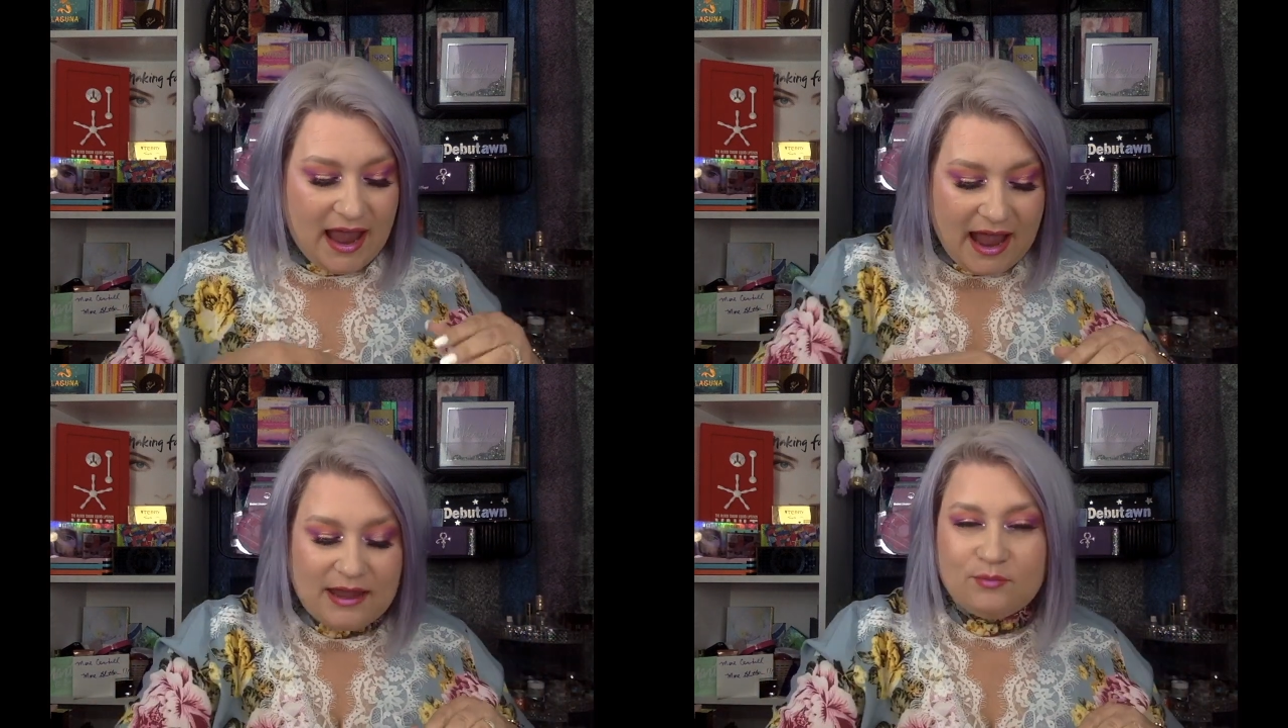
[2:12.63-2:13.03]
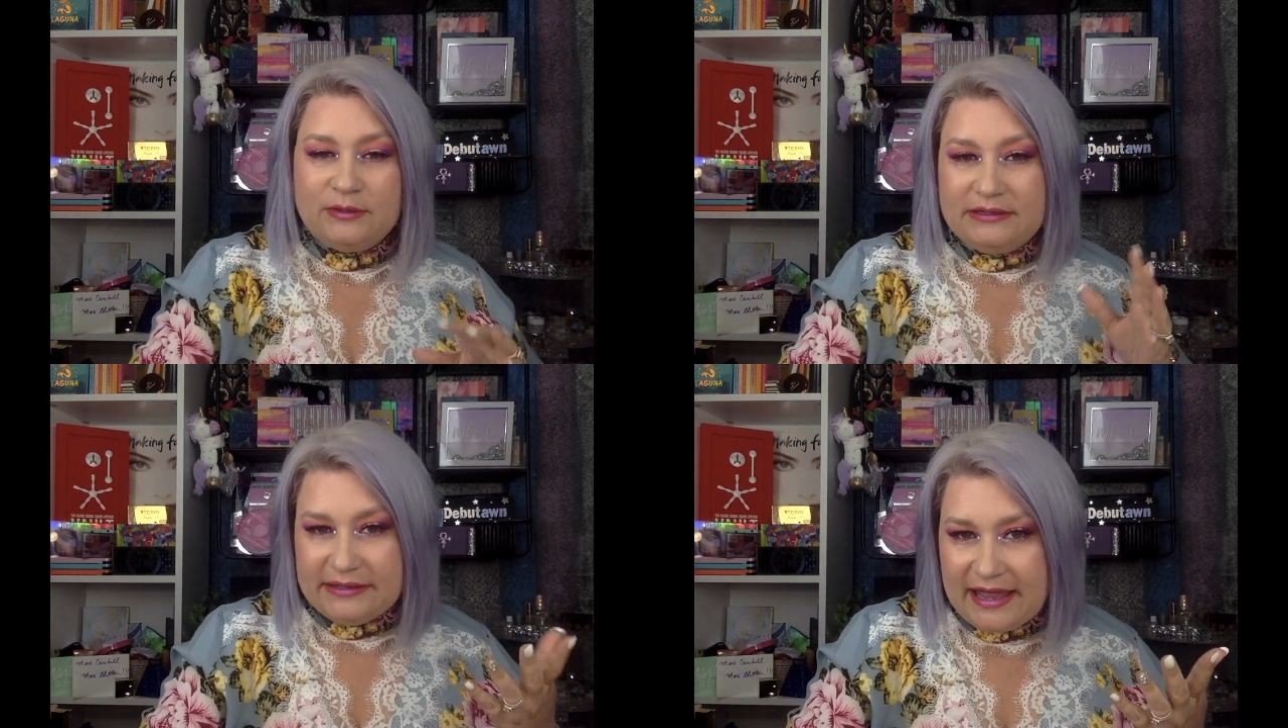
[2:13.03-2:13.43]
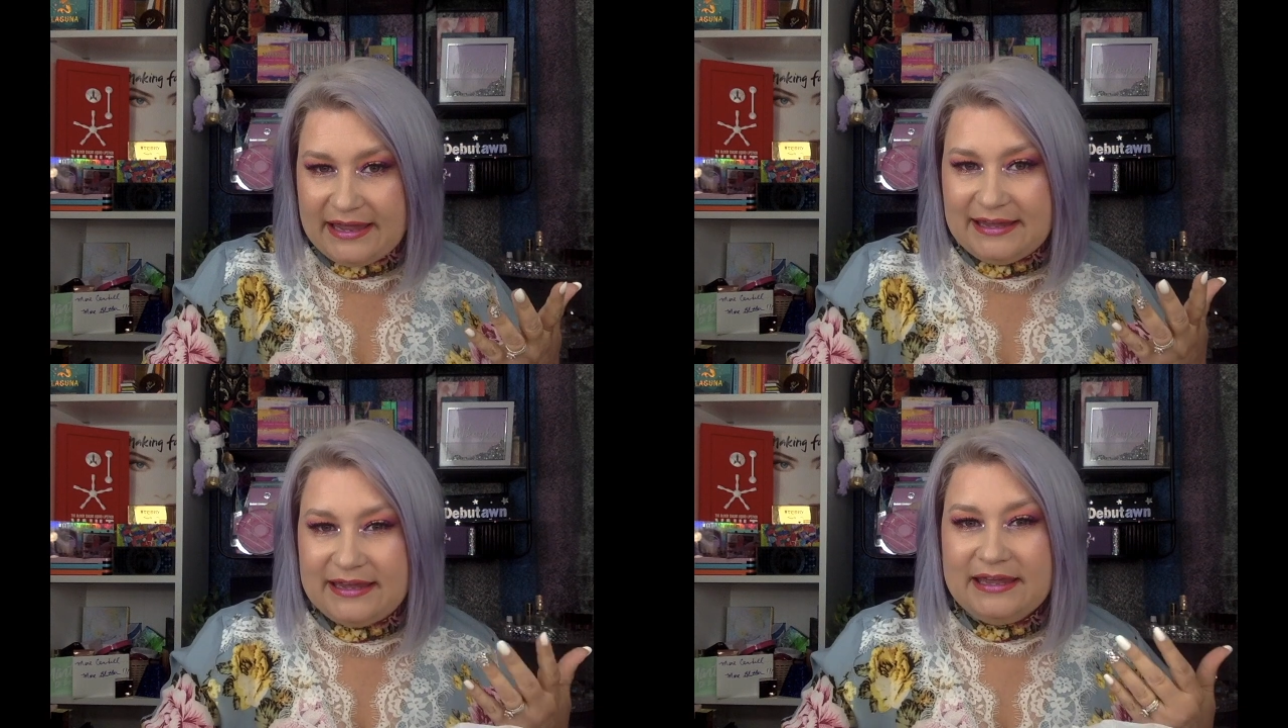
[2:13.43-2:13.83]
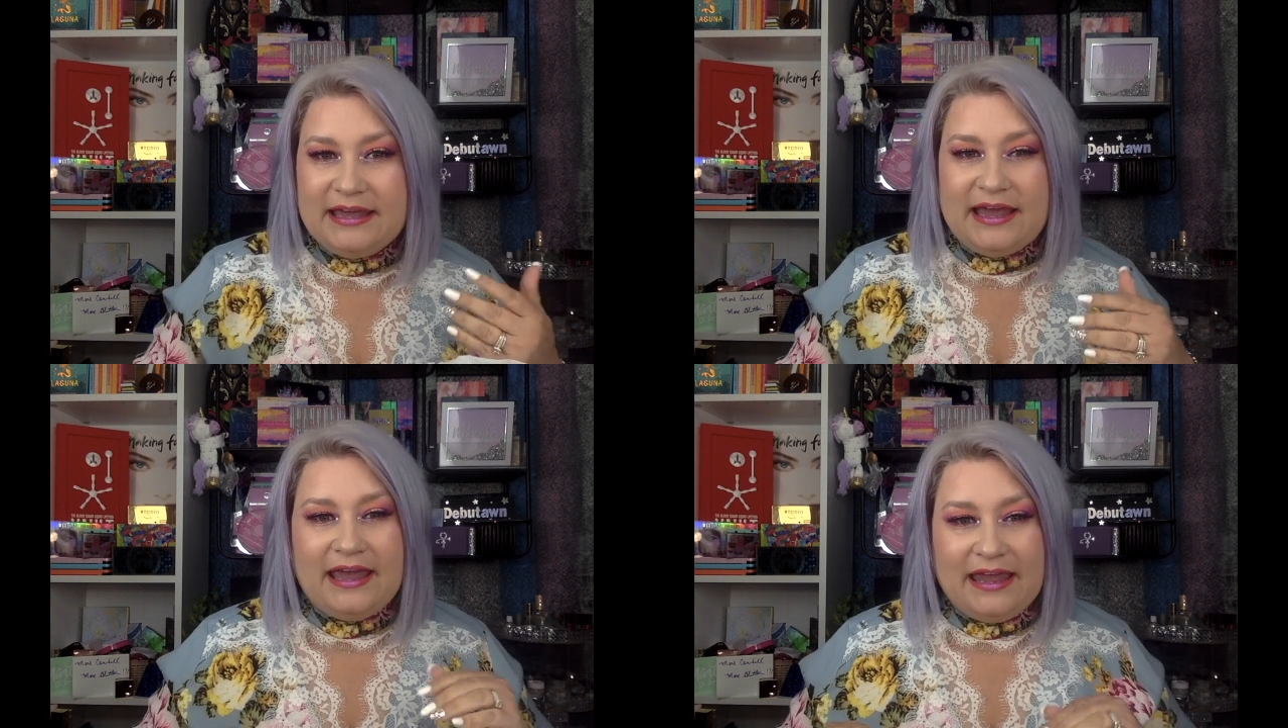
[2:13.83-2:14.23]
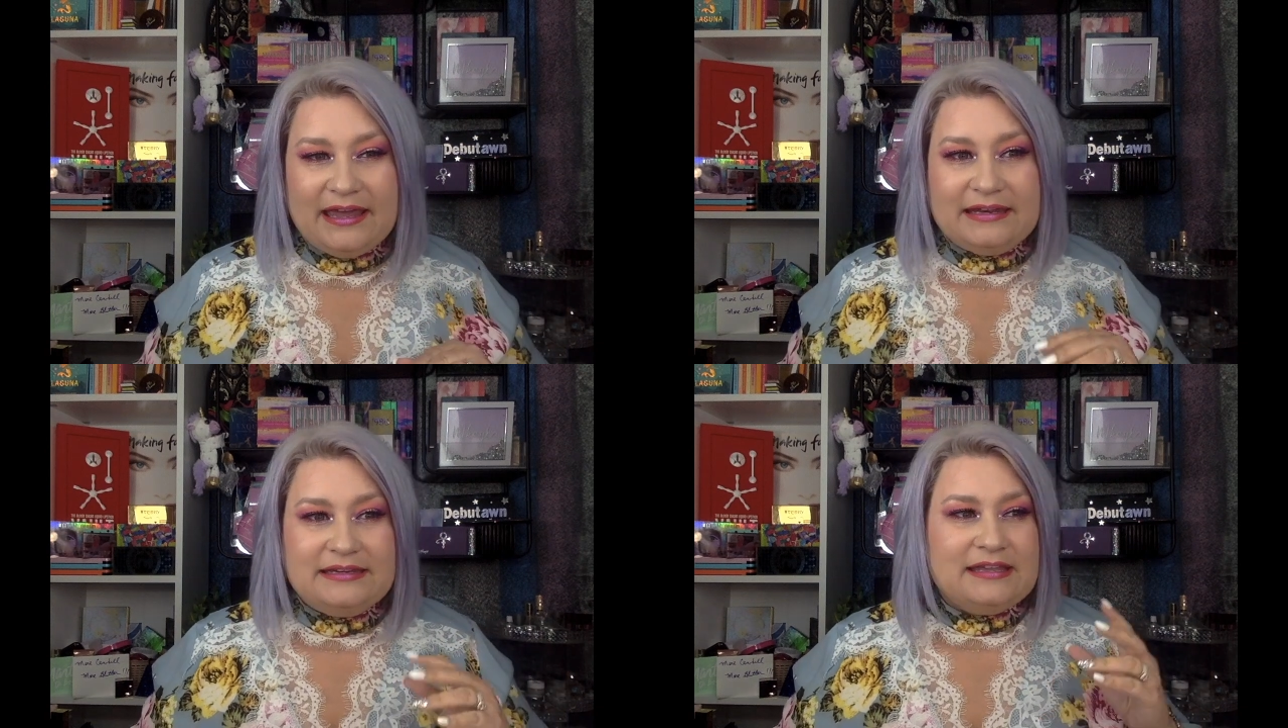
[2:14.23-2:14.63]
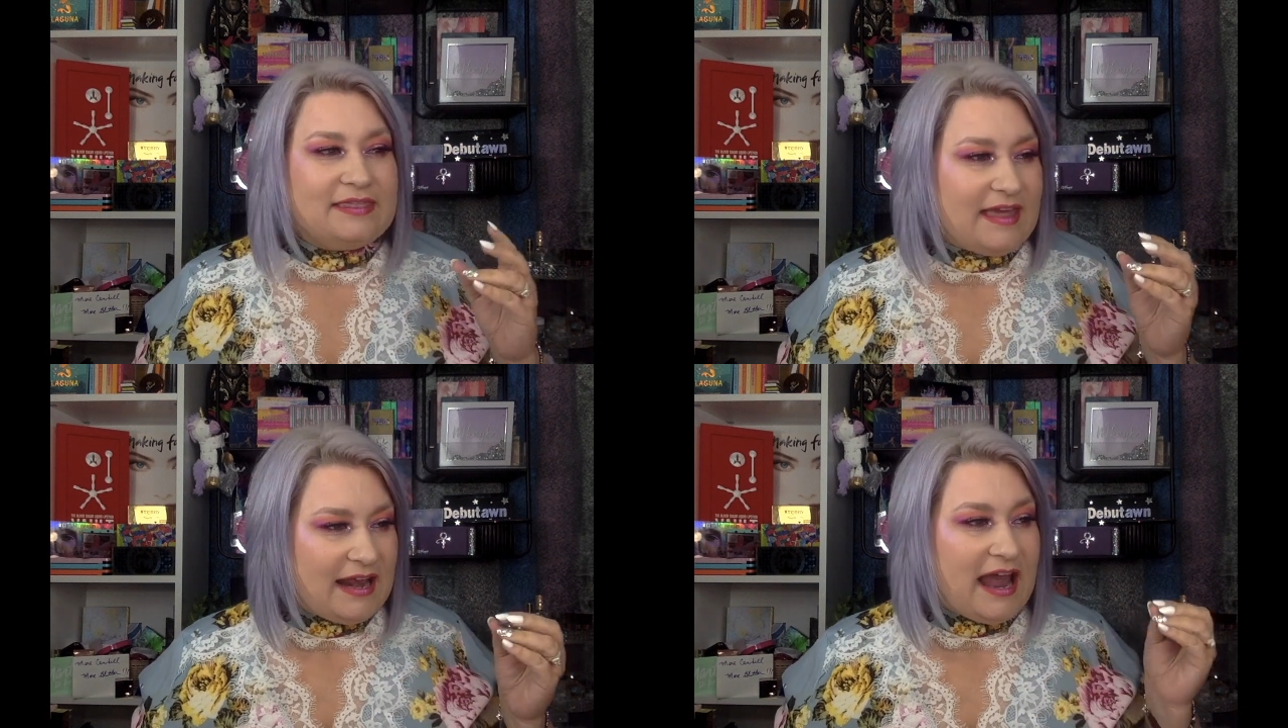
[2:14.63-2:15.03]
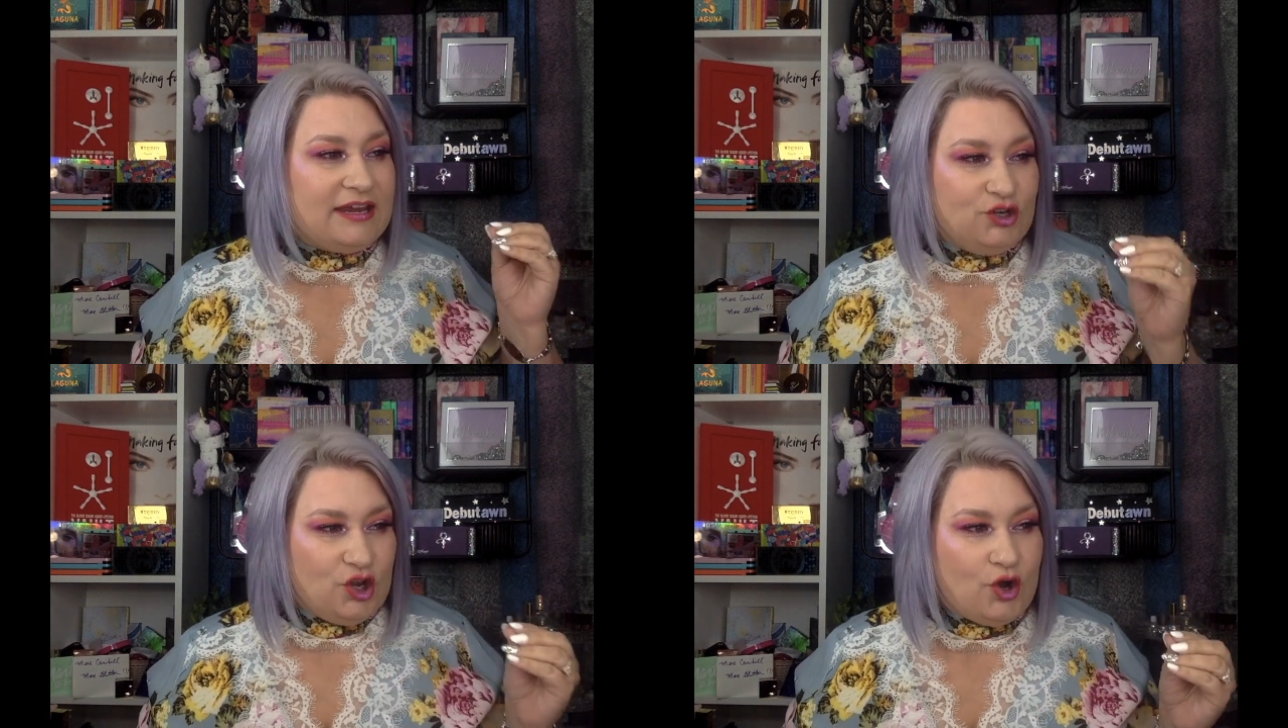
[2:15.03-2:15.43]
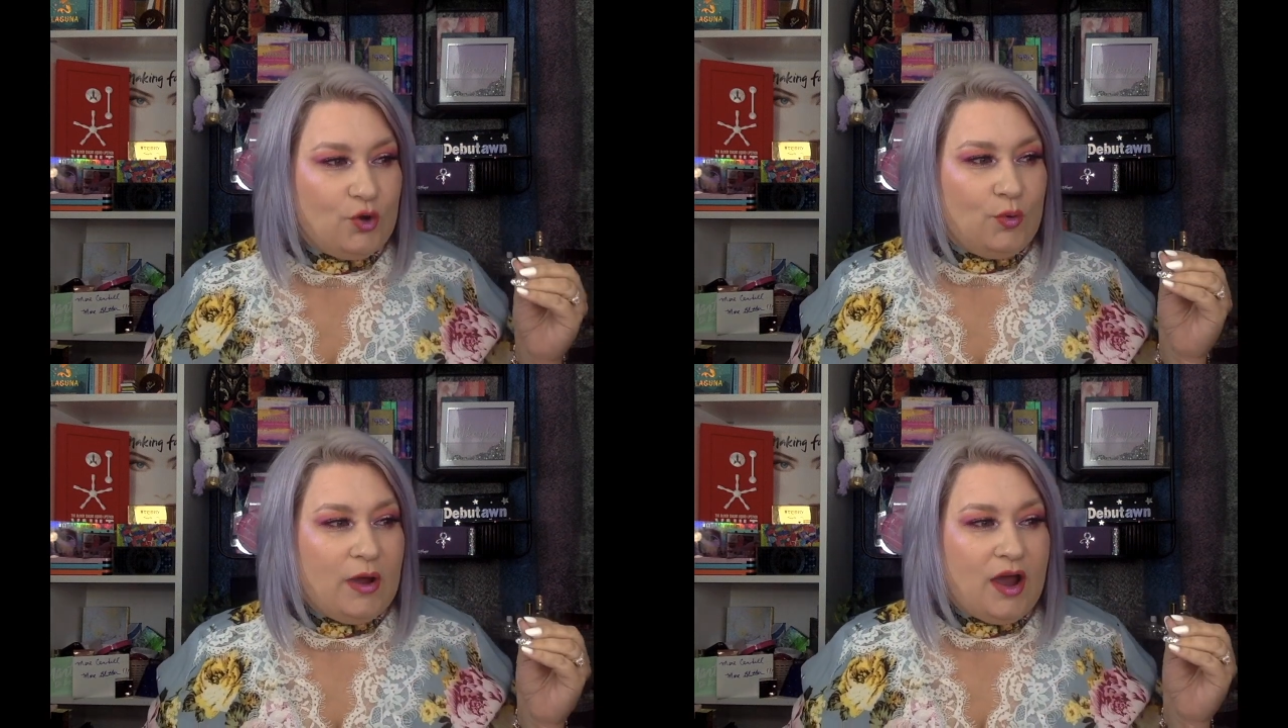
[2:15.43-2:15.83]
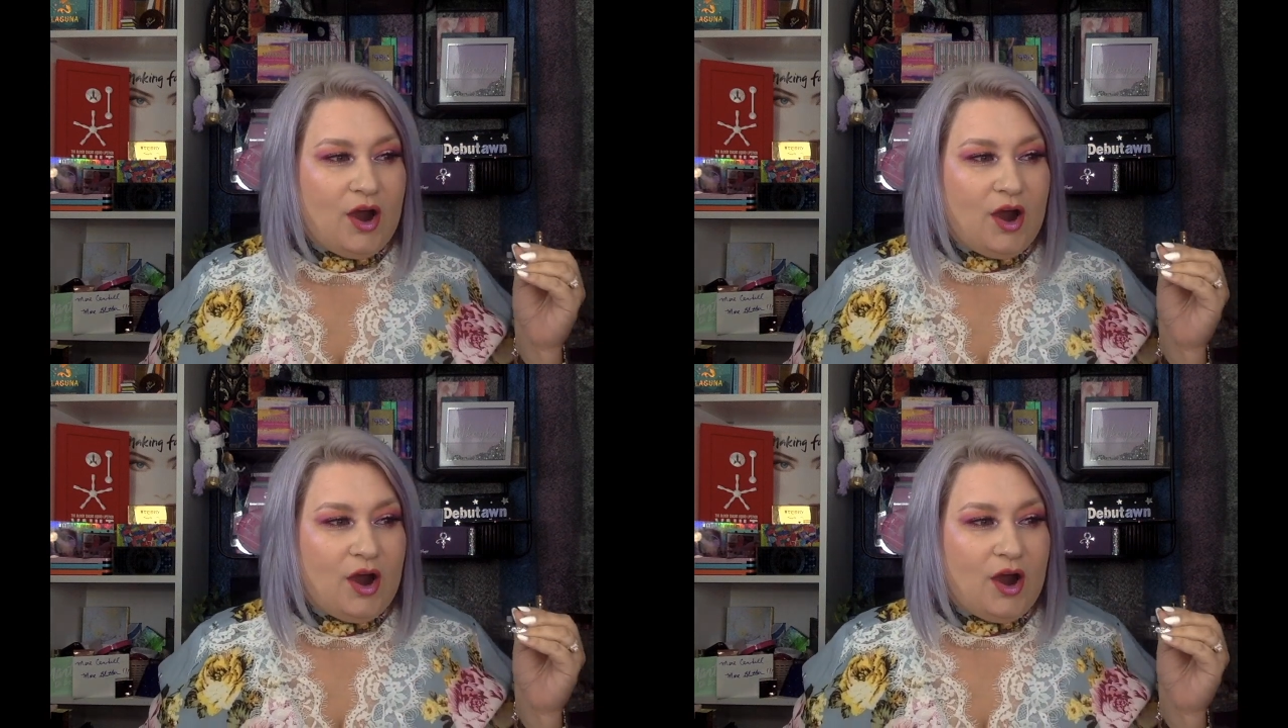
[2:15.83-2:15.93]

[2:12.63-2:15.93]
I would like and that I know,